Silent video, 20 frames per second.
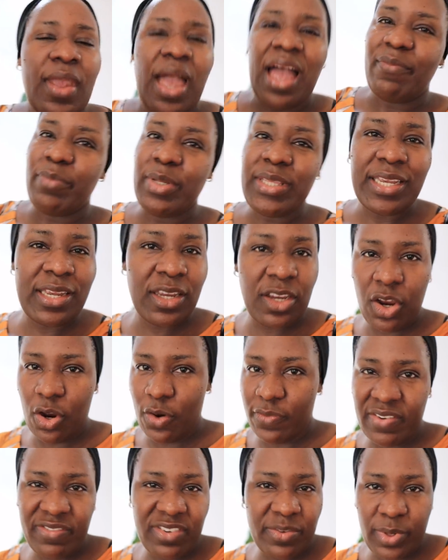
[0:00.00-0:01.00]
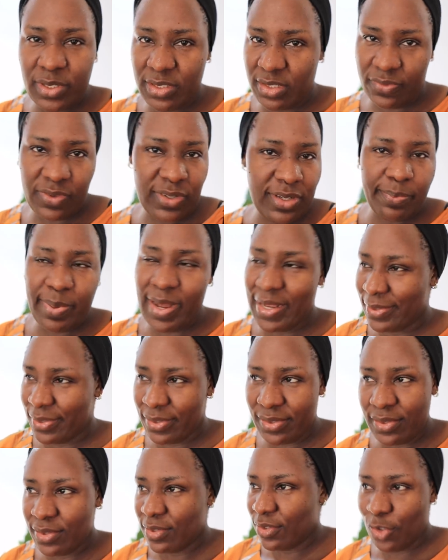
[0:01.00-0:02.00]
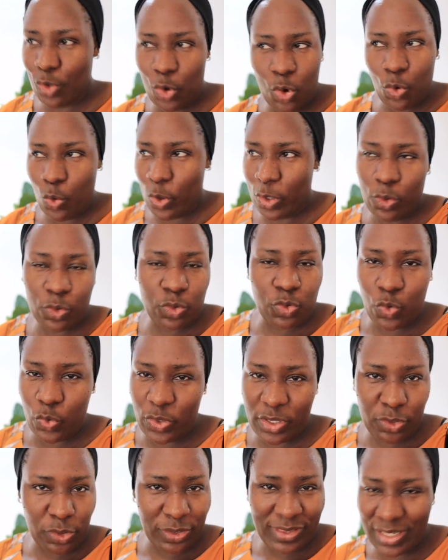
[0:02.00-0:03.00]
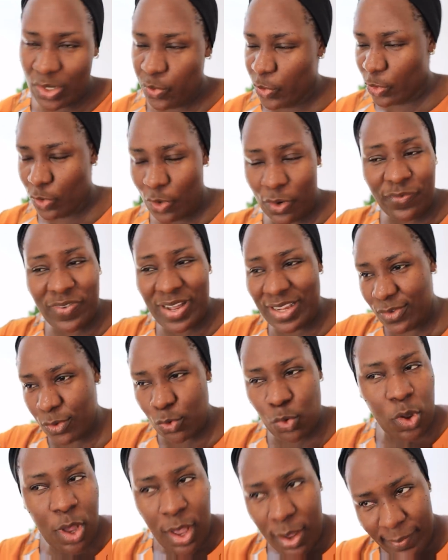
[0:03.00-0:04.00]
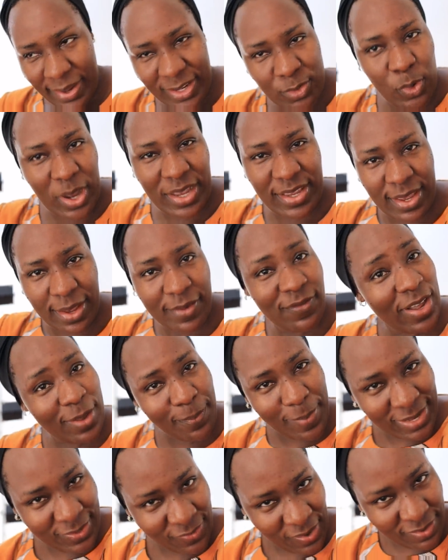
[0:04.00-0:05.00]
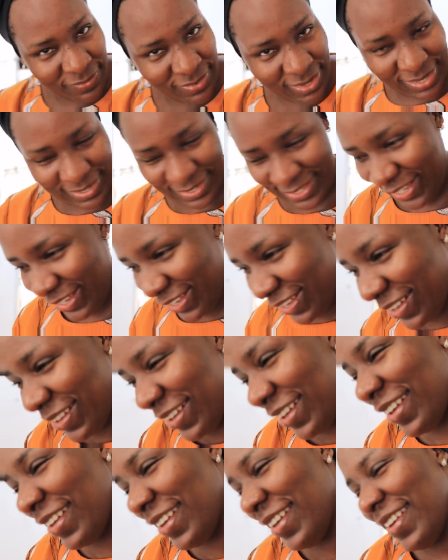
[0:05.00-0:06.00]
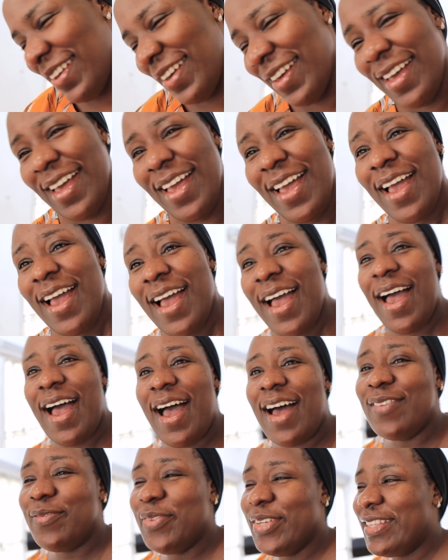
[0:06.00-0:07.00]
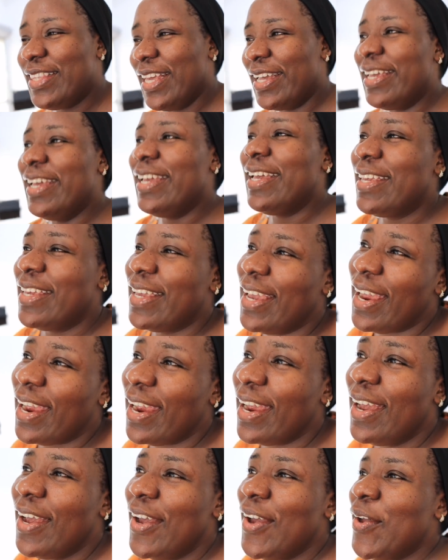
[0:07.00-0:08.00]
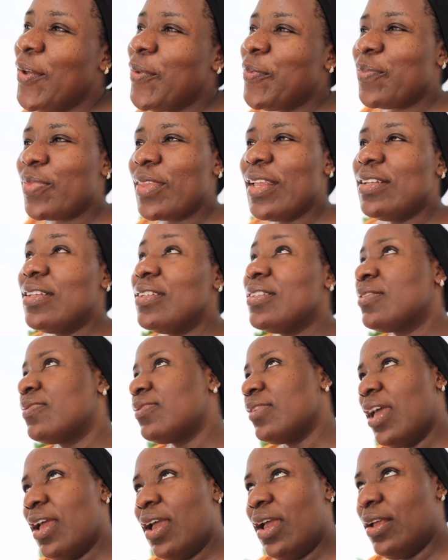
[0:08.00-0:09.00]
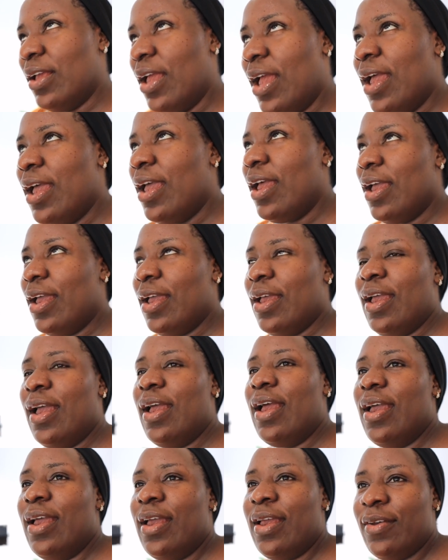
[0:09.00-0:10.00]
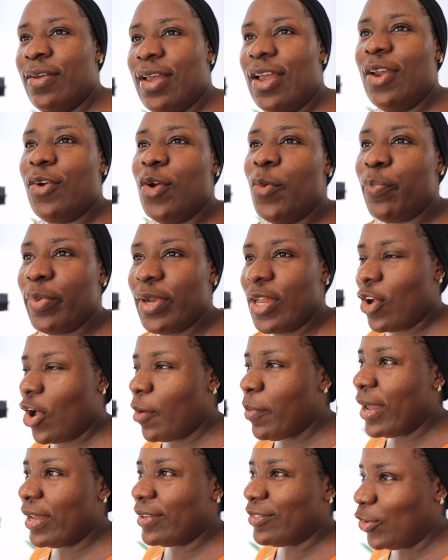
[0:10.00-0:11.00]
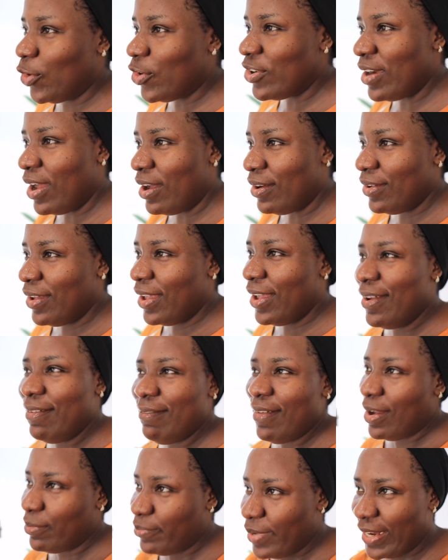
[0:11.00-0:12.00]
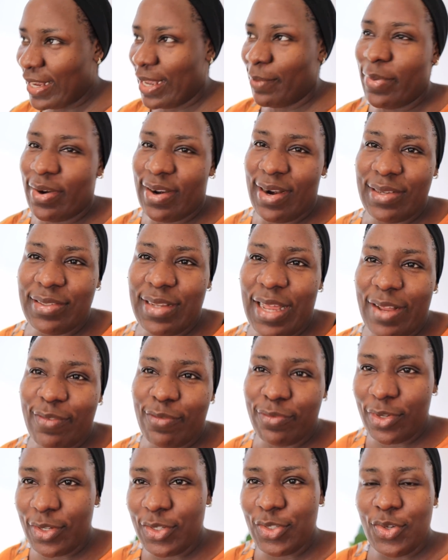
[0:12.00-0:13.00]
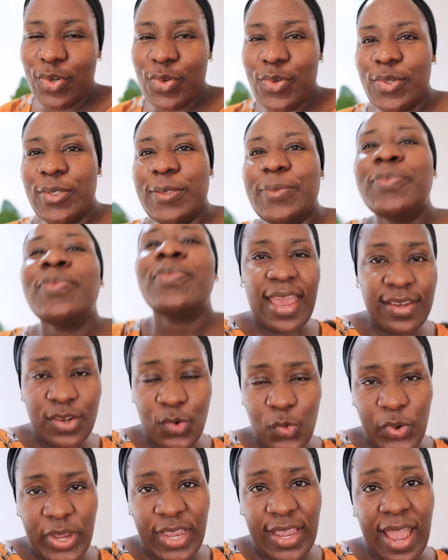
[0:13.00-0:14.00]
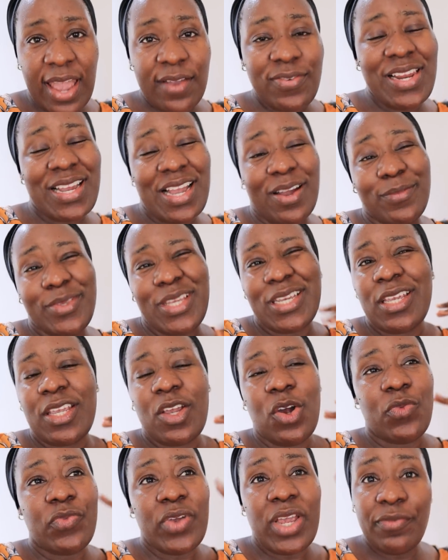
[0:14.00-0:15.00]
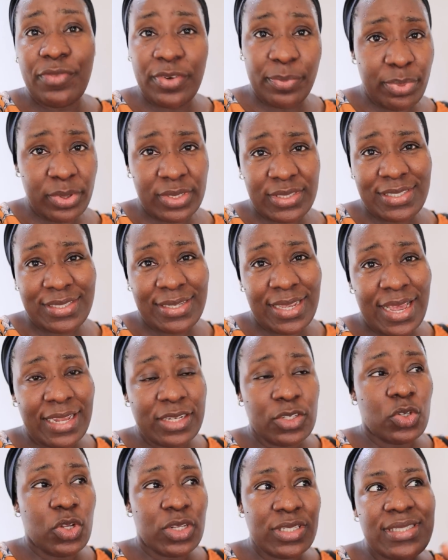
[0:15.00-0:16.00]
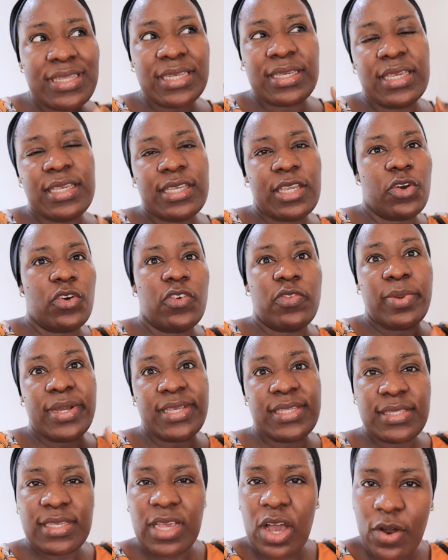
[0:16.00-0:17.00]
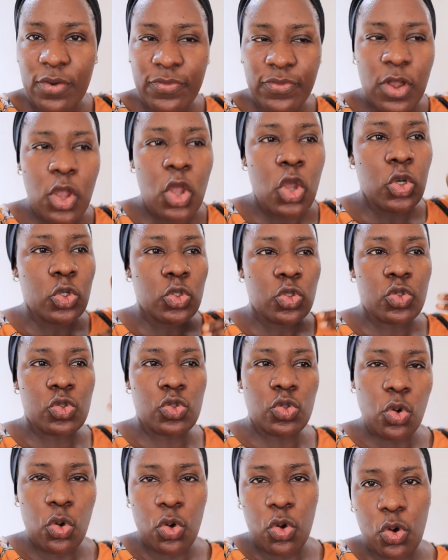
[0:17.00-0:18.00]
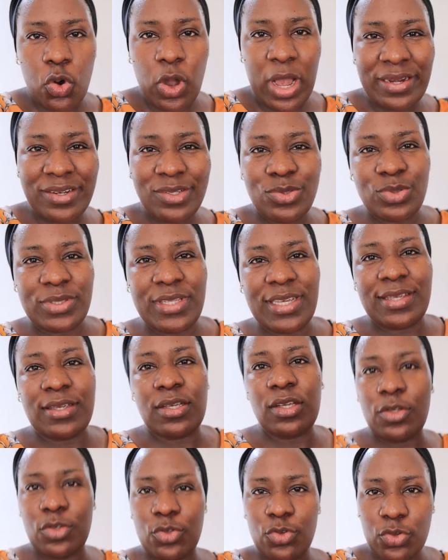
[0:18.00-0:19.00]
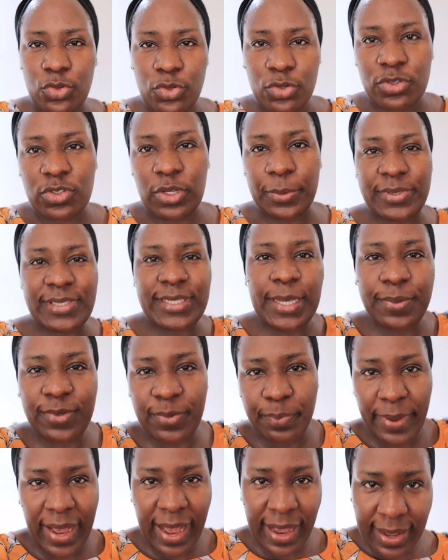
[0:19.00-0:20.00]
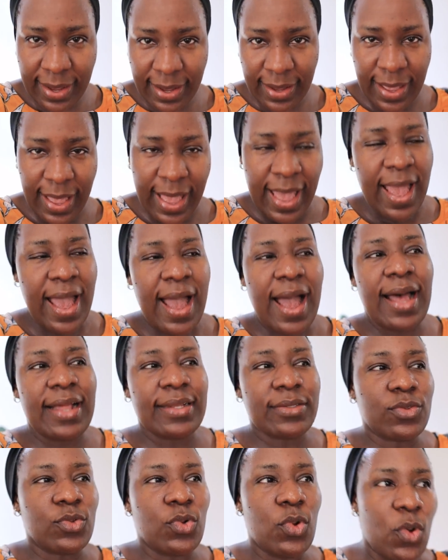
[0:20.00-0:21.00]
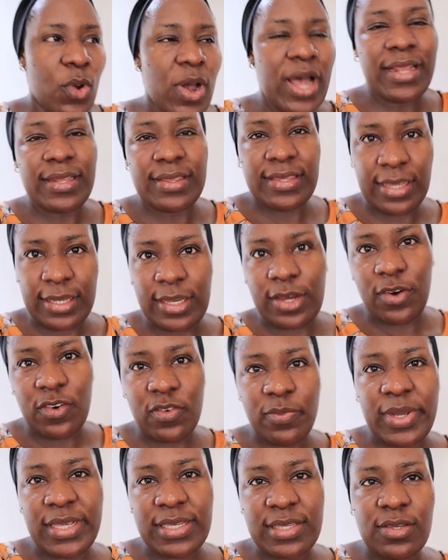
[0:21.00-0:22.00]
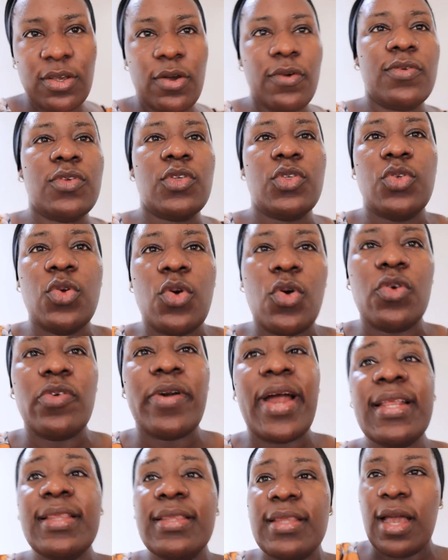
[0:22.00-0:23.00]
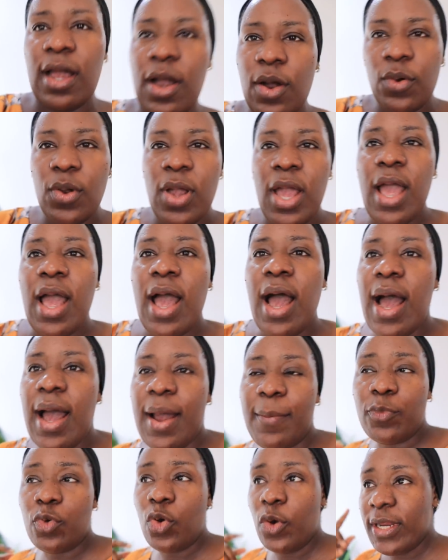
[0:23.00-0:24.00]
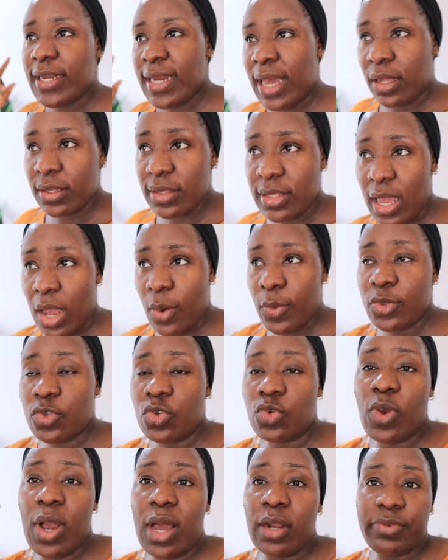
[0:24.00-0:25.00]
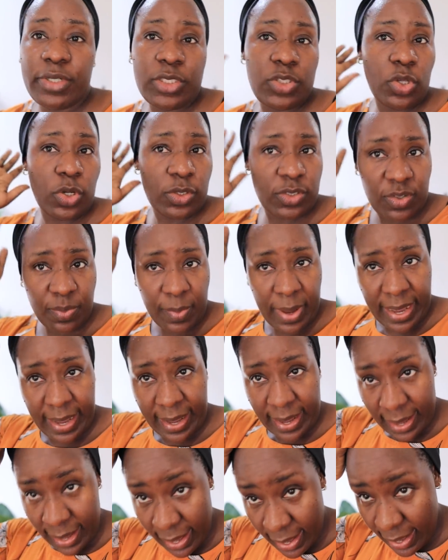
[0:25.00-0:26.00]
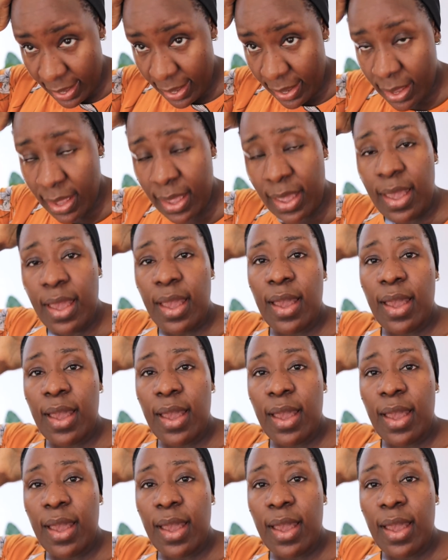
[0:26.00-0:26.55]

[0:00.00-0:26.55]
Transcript: I've been taking care of everybody for the past 1 or 2 weeks or 3 weeks, or in fact past 1 year, in fact, past 5 years. I've been taking care. This aeroplane, come and go now, eh? Go and buy a camera and vlog your own. Anyway, I feel like I'm taking care of everybody and not taking care of myself. So I need to take, you know, some steps back and go and take care of myself. So right now, I'm going out now. I want to go and retouch my hair.